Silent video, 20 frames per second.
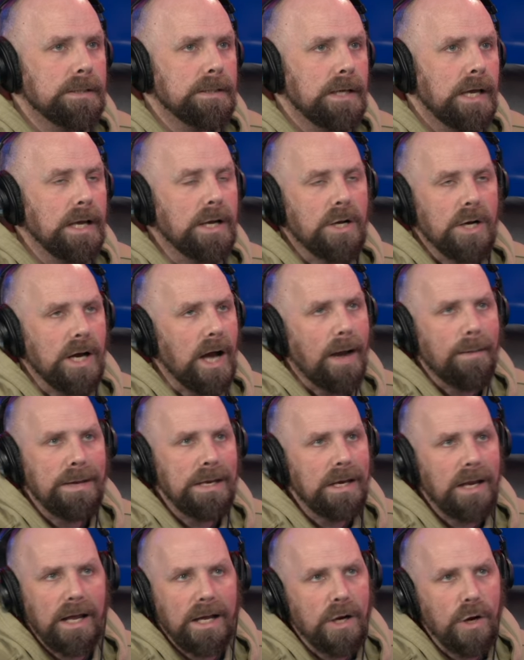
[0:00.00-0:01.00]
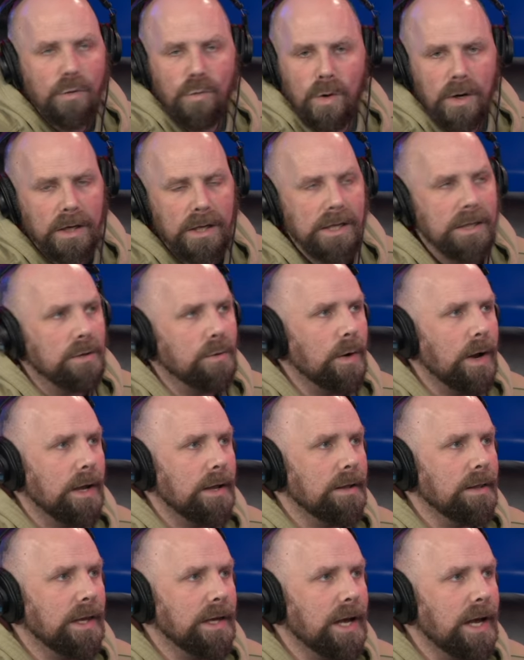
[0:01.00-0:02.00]
It could work either
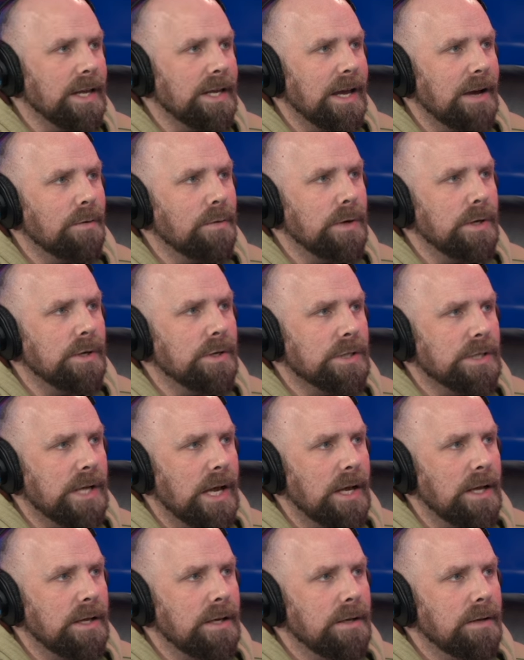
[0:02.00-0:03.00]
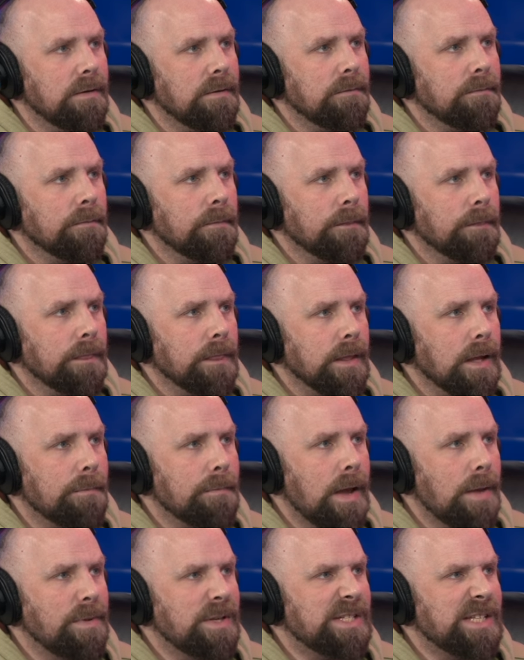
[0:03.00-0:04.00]
way. Like, I get what you're saying.
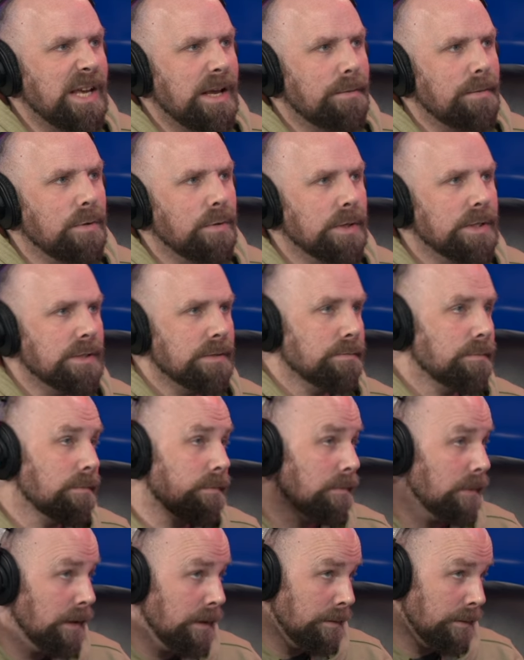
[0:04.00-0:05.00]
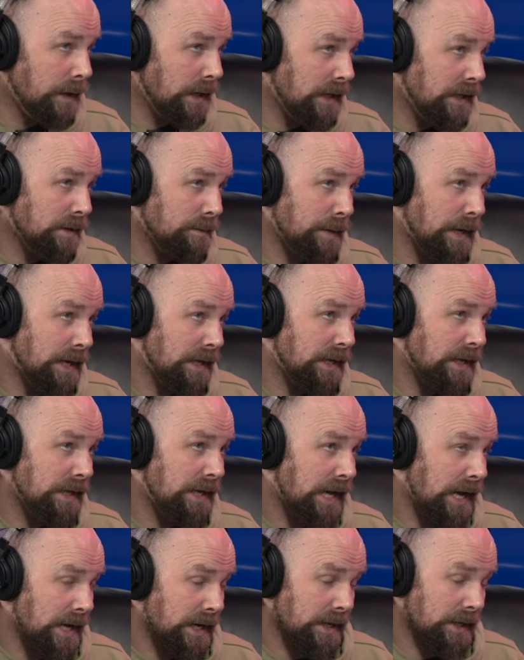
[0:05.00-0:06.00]
Maybe Sammy wins the Money in the Bank in
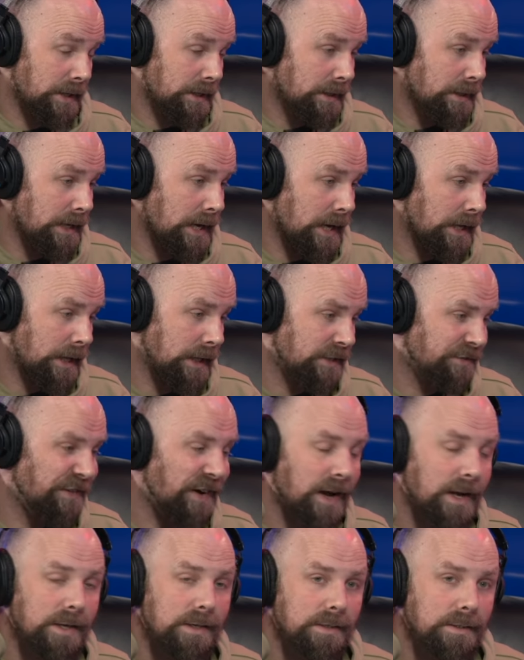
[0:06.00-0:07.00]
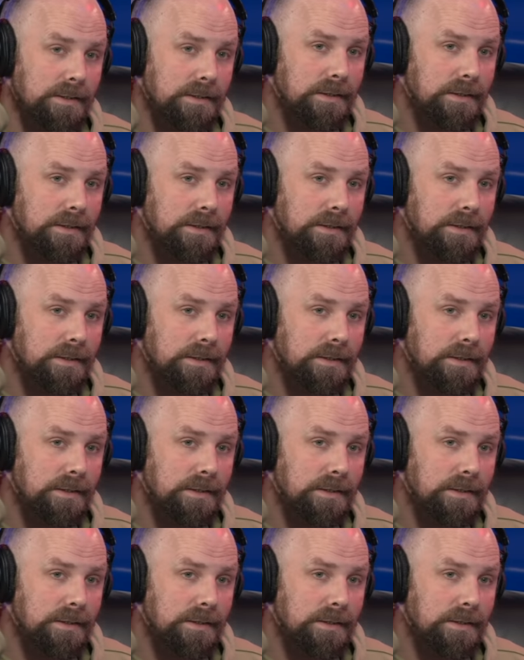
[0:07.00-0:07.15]
Canada. Yeah, that's fine.